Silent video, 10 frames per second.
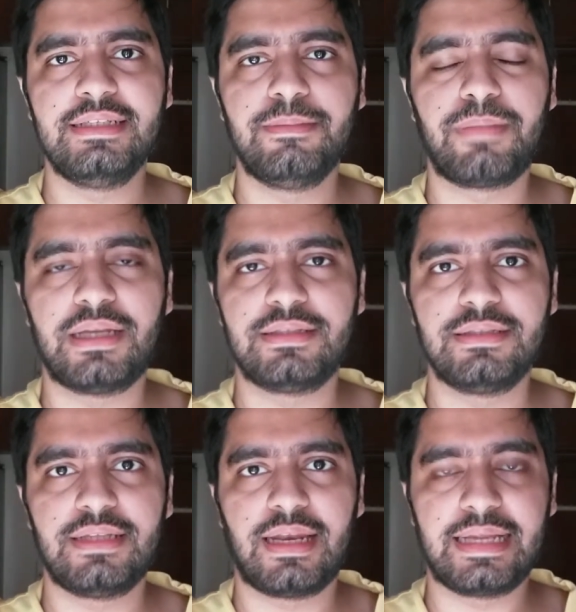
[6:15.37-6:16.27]
his
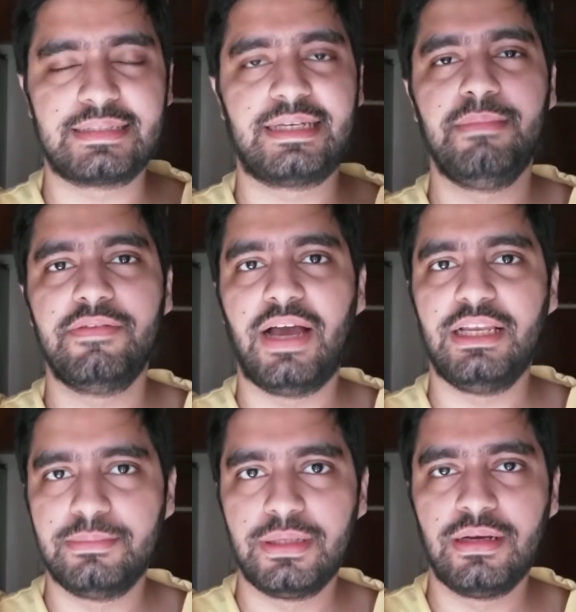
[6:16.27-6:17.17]
impressions are extremely
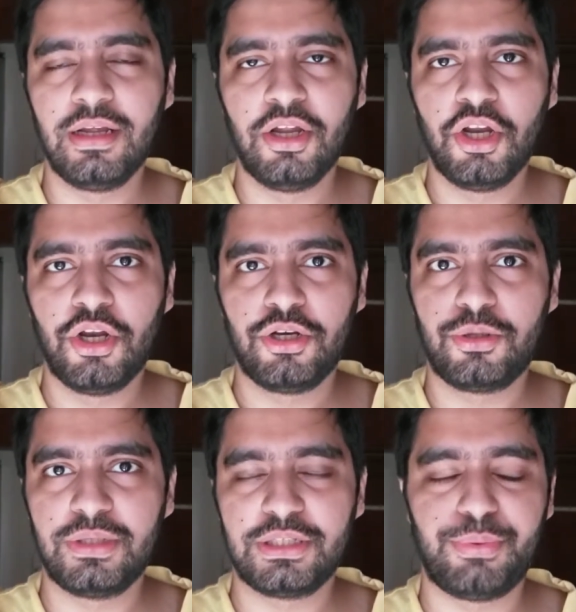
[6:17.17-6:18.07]
valuable
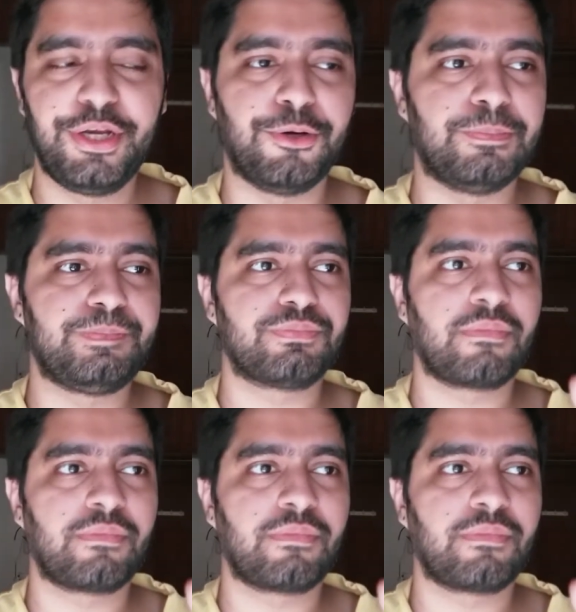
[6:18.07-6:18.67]
to this video.